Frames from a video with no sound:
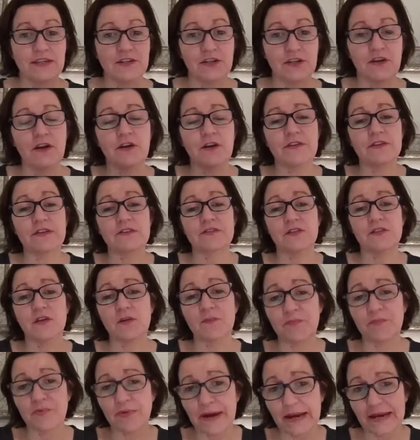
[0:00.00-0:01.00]
You know, oh, that's
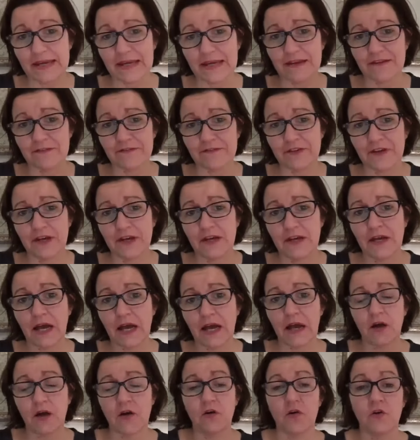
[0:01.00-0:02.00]
so brave.
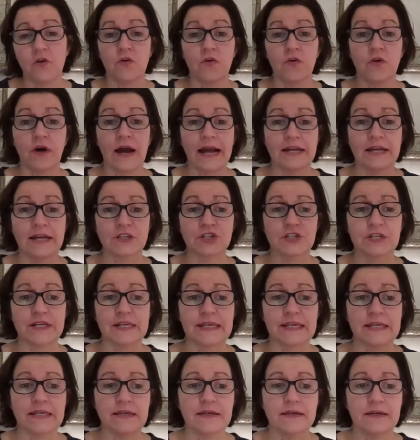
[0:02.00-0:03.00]
Or
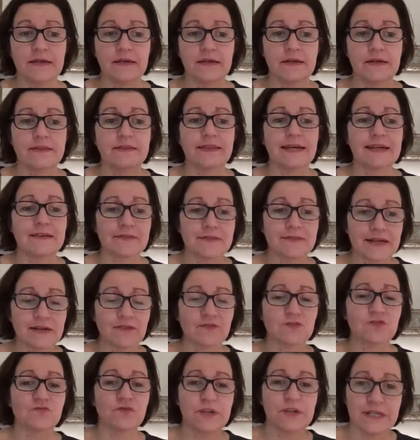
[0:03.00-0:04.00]
actually, that
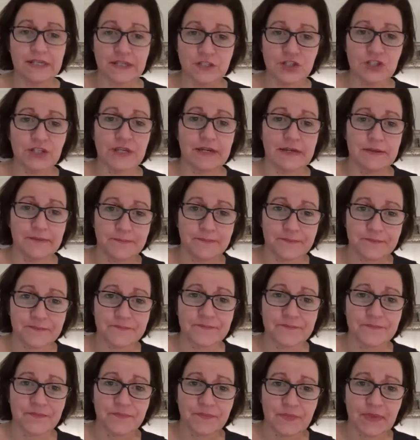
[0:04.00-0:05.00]
sounds really shit.
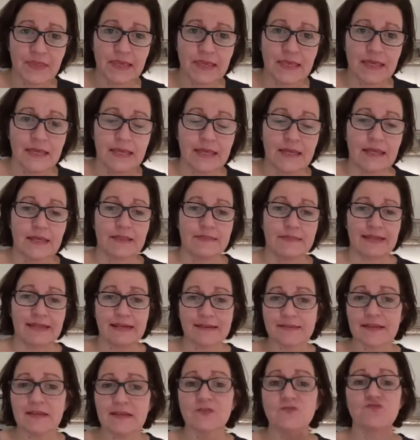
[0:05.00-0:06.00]

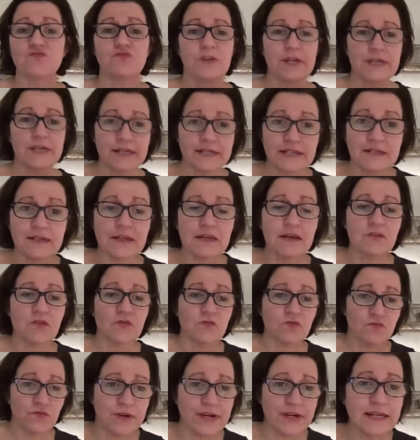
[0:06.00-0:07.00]
That sounds really,
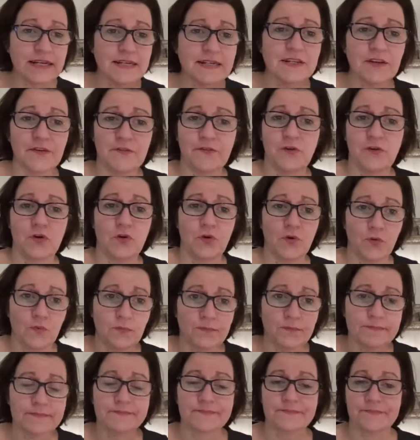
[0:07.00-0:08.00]
really
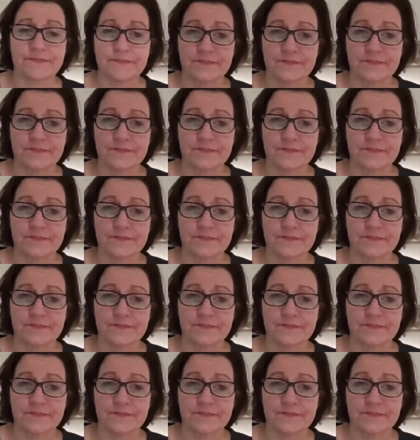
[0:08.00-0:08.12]
difficult.